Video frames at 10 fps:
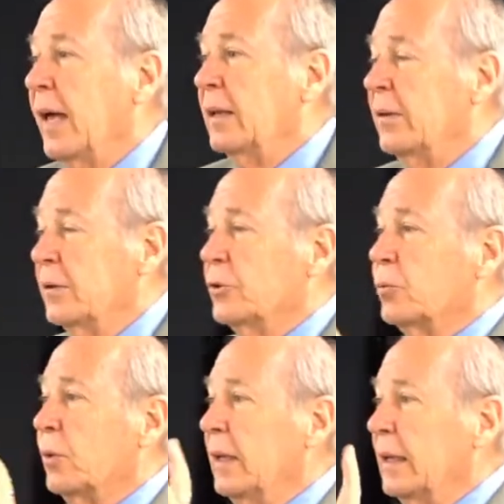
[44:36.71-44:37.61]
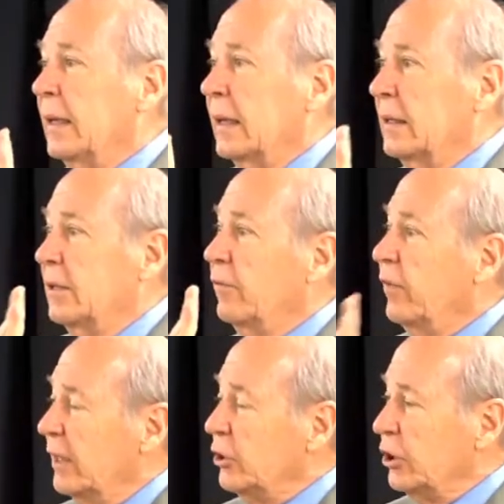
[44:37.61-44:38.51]
there's really a
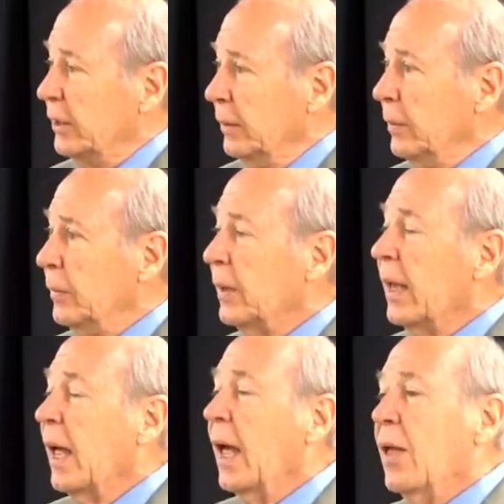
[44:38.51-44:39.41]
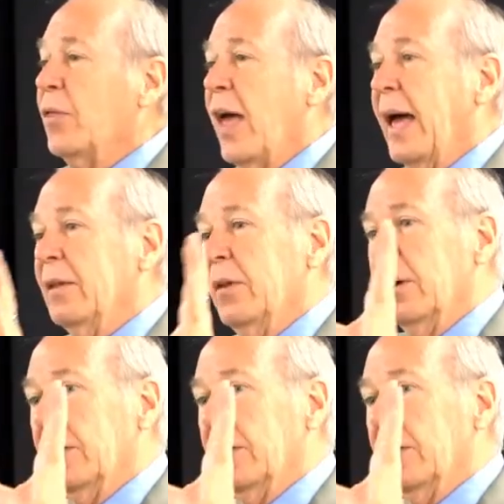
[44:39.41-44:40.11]
division, that there